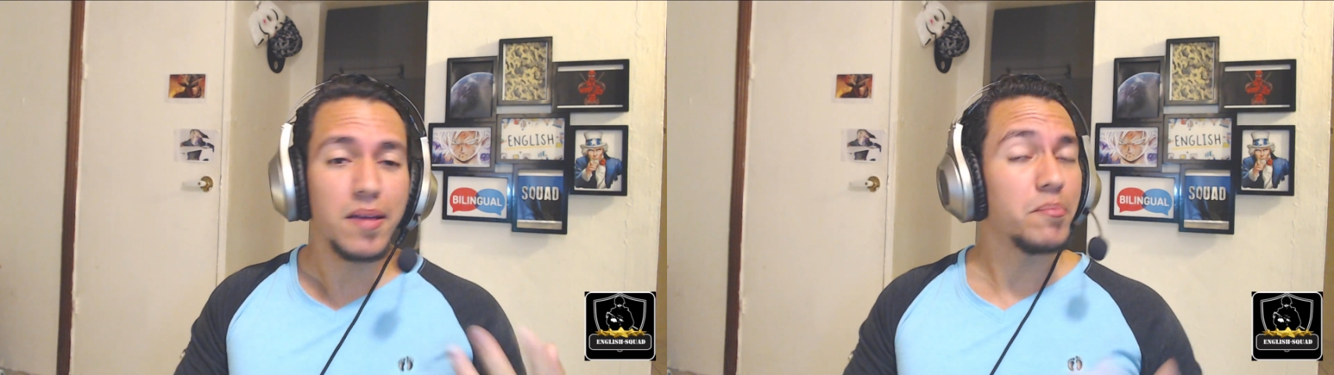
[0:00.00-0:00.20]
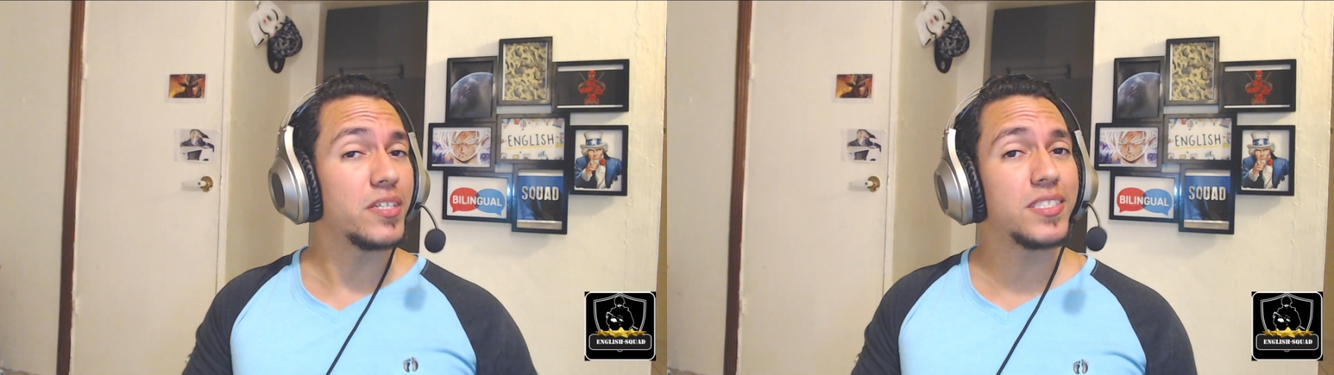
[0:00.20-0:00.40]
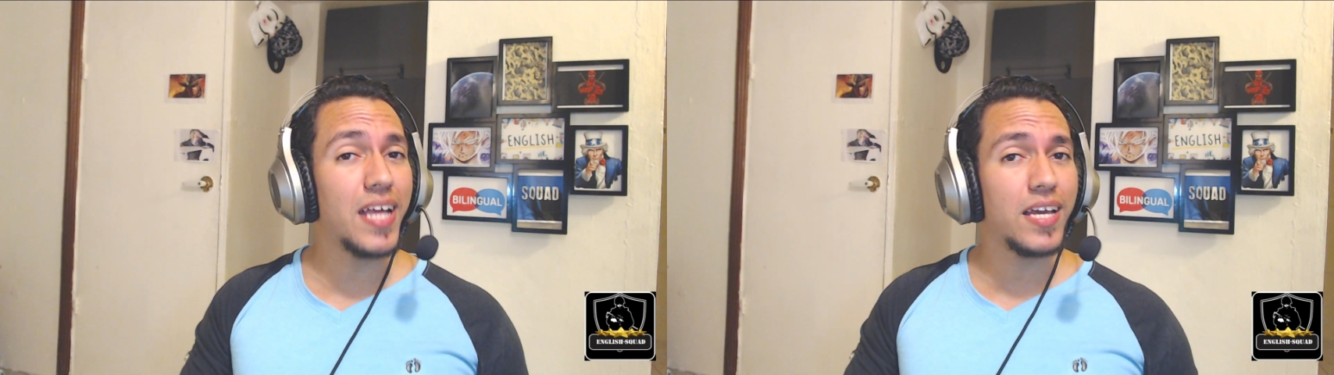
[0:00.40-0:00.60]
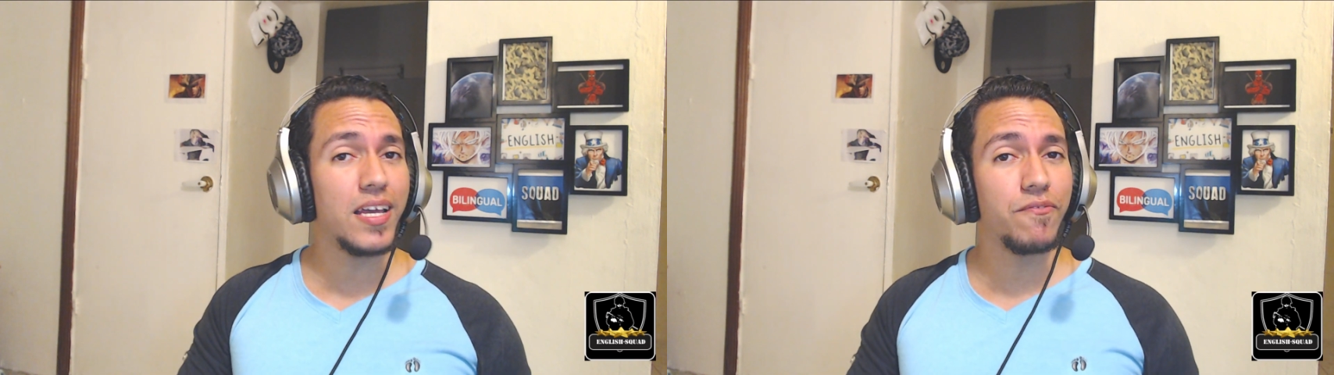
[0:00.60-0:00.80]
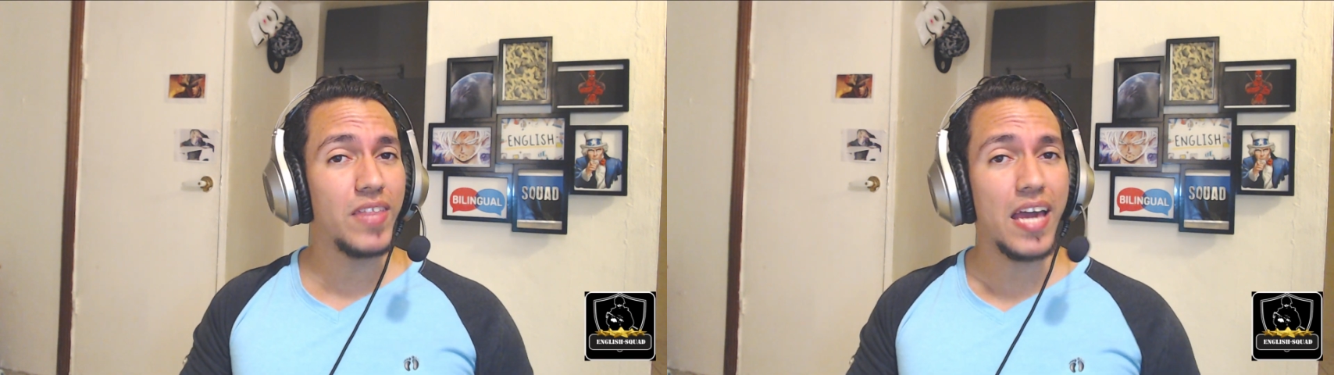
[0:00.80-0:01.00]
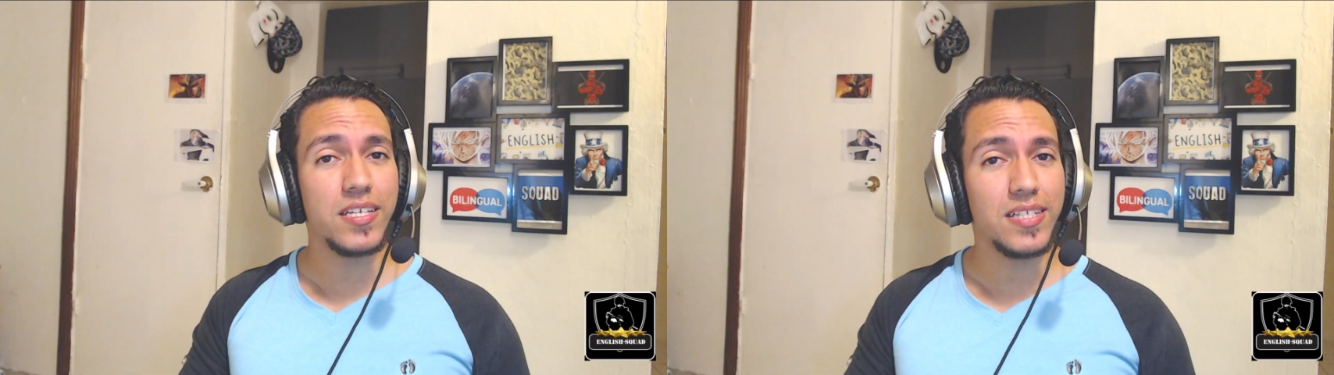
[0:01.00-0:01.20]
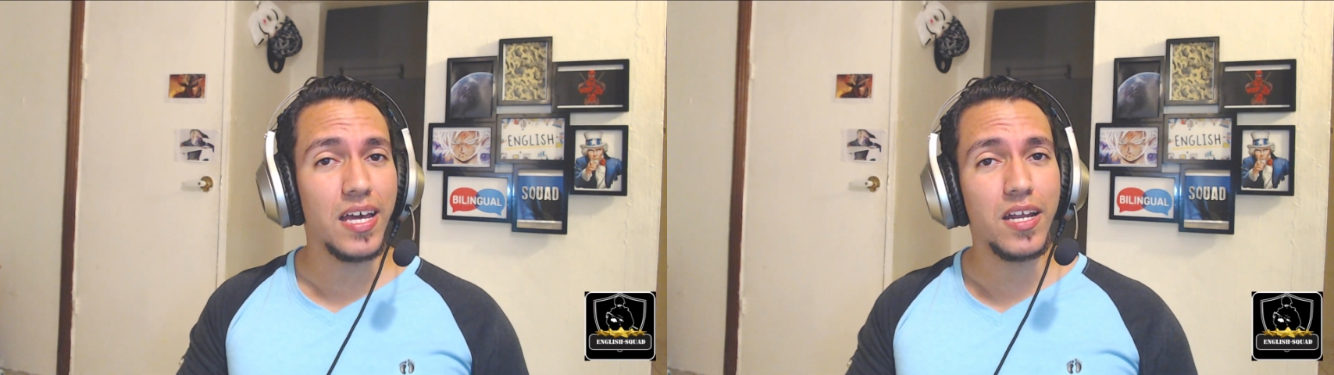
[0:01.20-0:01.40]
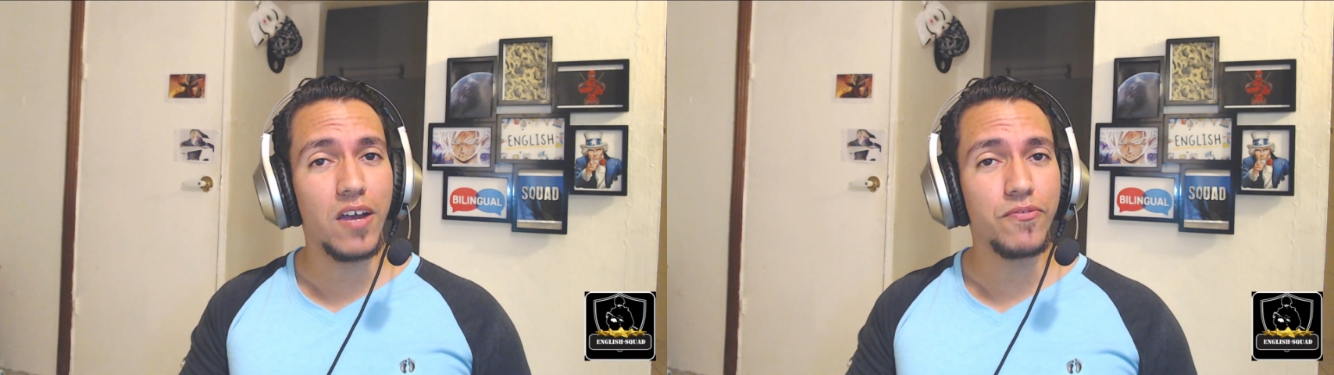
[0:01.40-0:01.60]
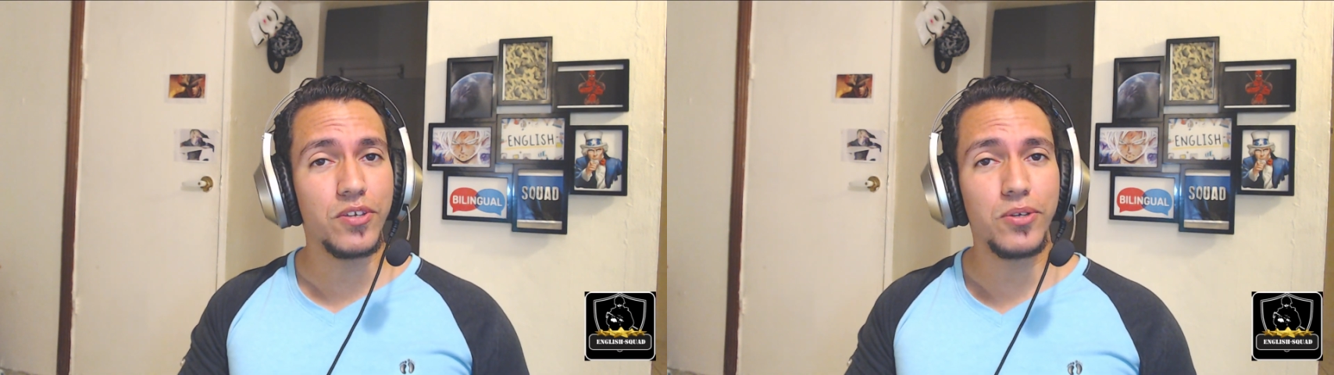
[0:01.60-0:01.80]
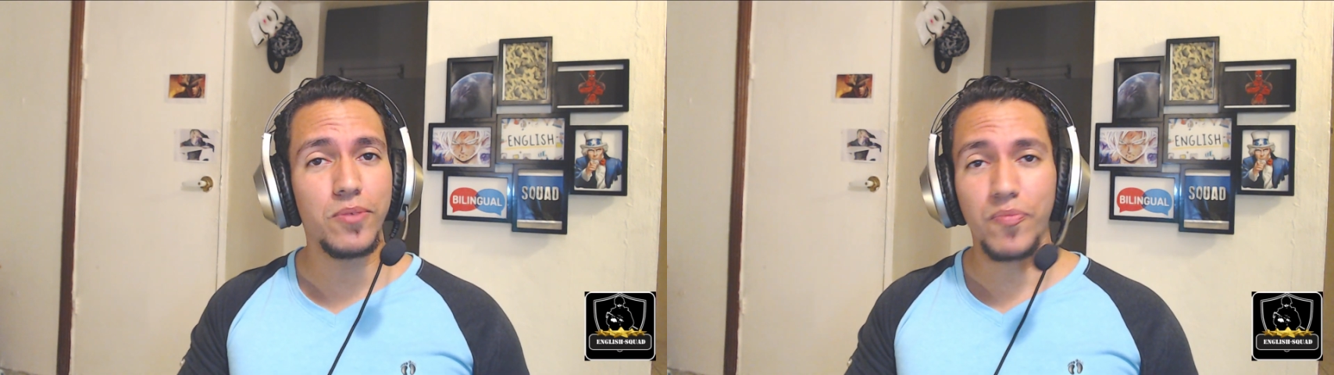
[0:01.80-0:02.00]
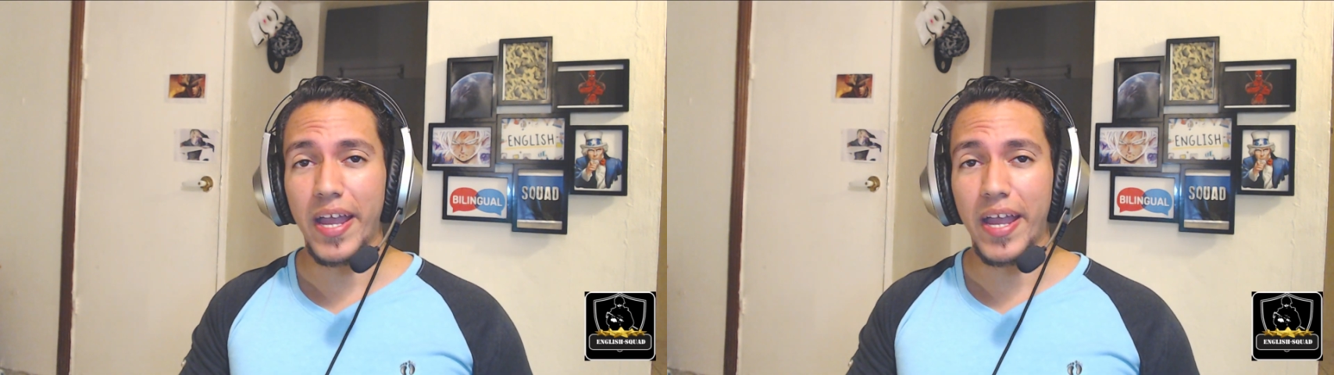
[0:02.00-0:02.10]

But if that is not enough for you,